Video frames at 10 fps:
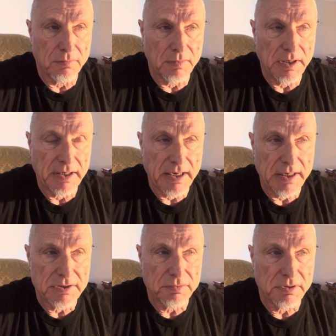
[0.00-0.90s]

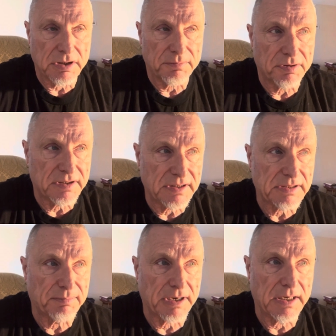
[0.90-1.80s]
engage with it,
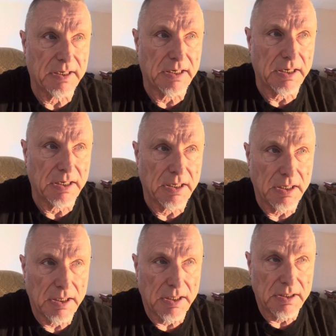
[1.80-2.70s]
participate in it,
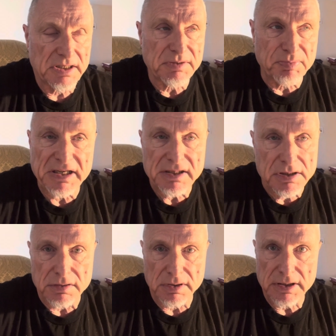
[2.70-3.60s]
speak
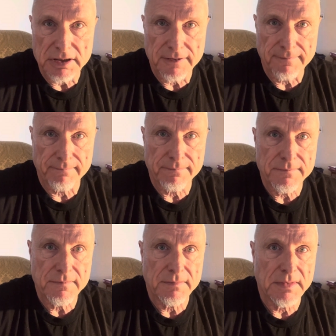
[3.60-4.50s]
to it,
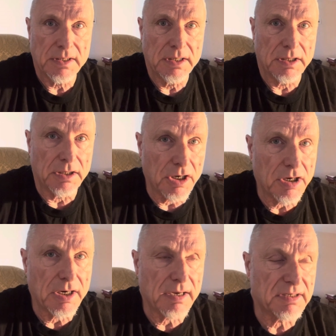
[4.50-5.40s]

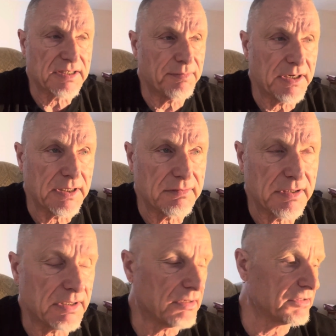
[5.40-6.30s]
learn how to speak to
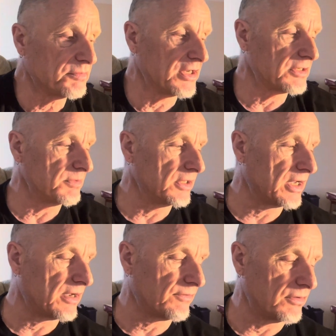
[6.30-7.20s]
it. It always makes me
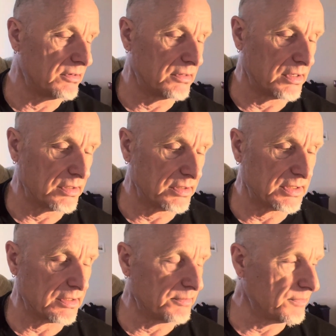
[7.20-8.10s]
laugh when, as
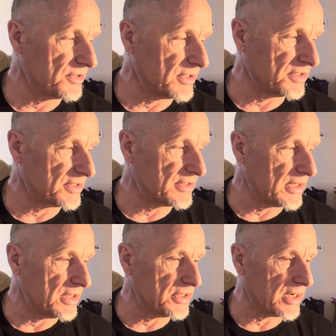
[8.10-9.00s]
a
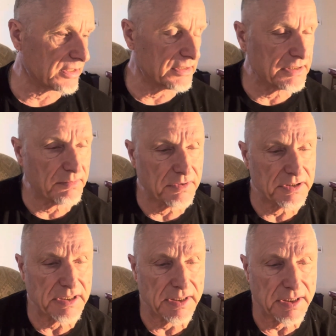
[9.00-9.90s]
stage actor, someone
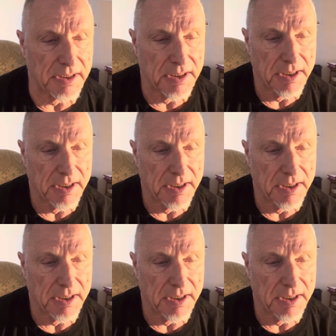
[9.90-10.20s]
said that